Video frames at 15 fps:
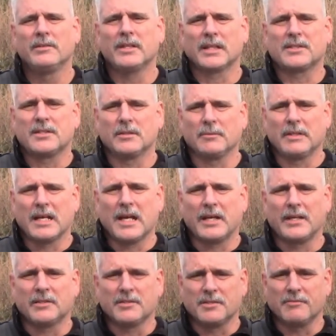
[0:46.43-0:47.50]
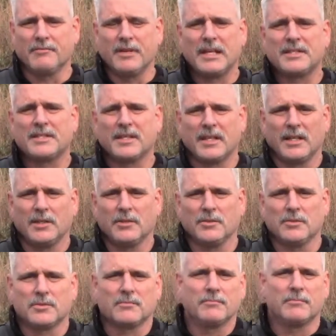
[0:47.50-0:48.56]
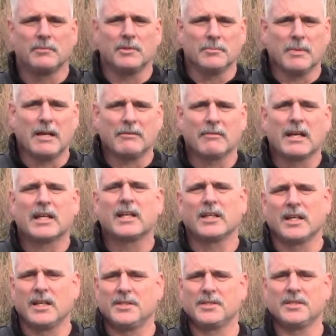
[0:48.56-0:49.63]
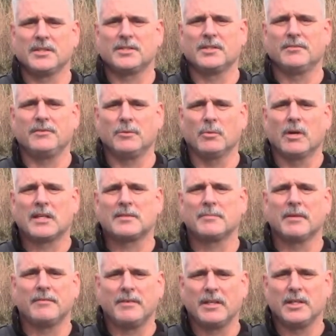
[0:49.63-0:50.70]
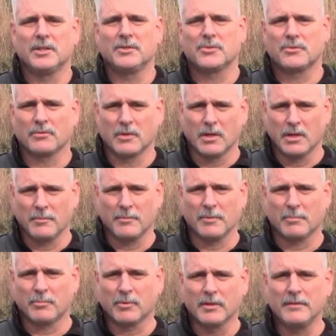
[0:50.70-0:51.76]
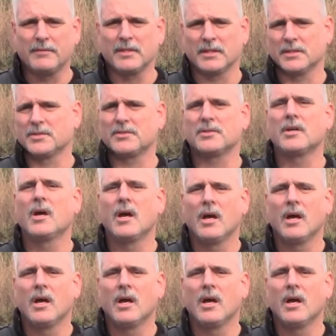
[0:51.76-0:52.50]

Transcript: Next thing we got here is the vest that I used. You might recognize this if you watch my videos from the previous